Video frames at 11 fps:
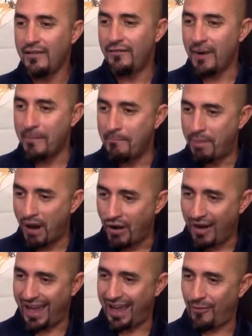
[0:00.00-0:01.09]
From
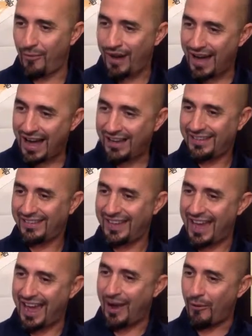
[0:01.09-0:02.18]
Bullhead, what?
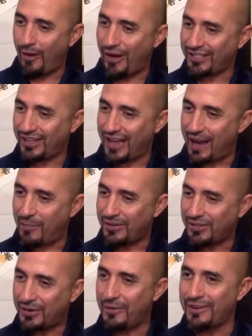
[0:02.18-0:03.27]
Yeah, what's up?
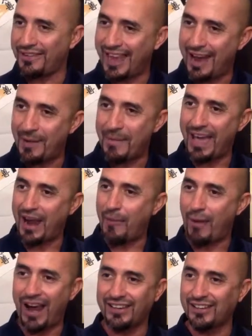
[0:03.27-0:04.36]
What's going down, man? I'm
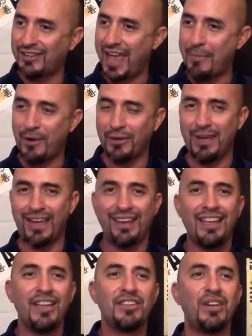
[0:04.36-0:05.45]
right in your neighborhood, man.
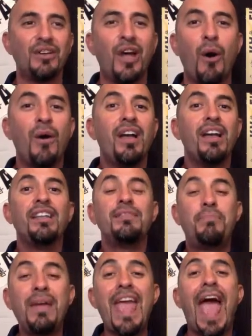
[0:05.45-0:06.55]
So, yo,
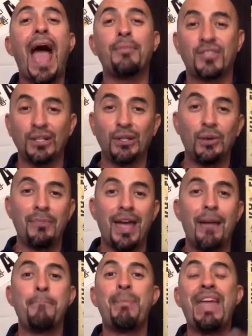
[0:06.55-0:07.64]
be absolute,
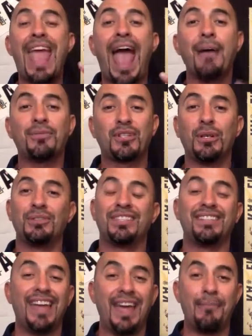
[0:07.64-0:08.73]
man. Be absolute
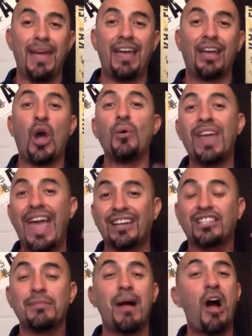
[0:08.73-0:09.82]
today, man. Go the
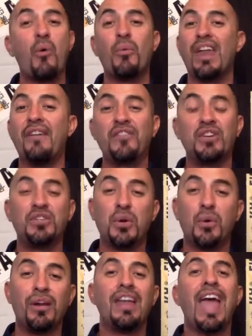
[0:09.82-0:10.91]
extra mile on whatever you're
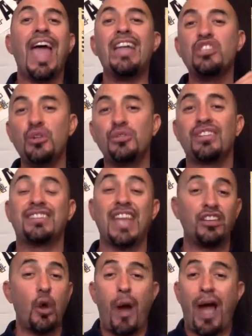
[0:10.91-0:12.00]
doing and use the
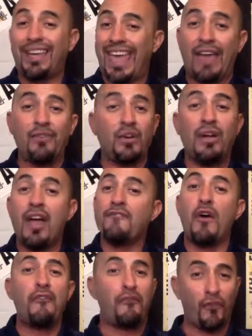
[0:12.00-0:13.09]
set. Yo, I gave you
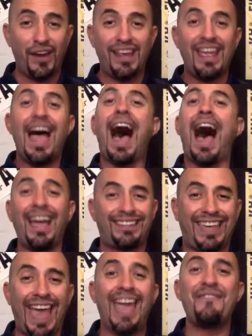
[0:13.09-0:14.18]
for free. I
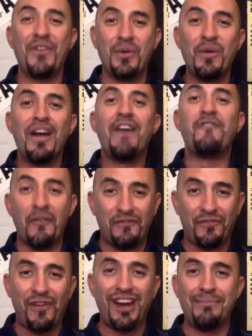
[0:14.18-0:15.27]
gave you
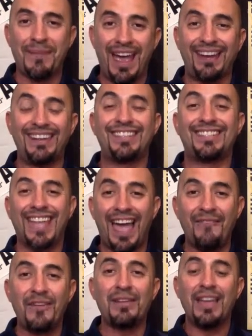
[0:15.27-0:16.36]
for free, man. The
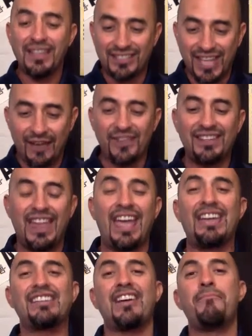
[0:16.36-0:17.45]
seven seven
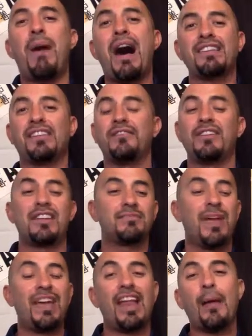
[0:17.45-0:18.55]
days of positiveness,
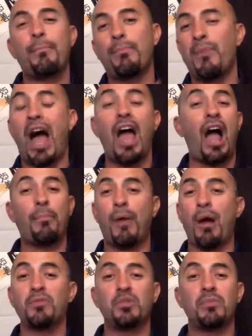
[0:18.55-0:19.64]
man. I, I, I
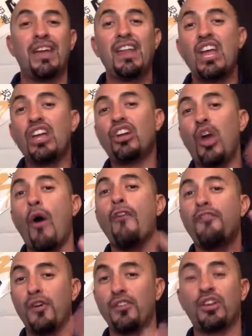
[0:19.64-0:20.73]
promise you, man. Go
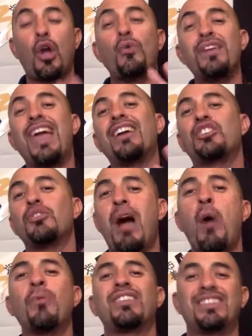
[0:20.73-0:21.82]
further. Go the extra
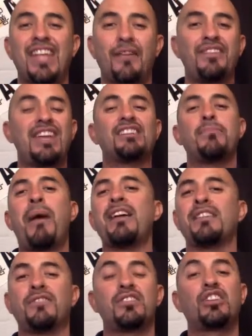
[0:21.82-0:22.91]
mile with the seven days of
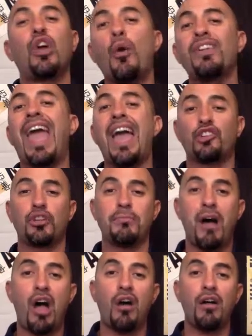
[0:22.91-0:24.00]
positiveness. Go the extra
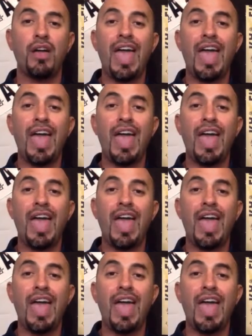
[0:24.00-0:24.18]
mile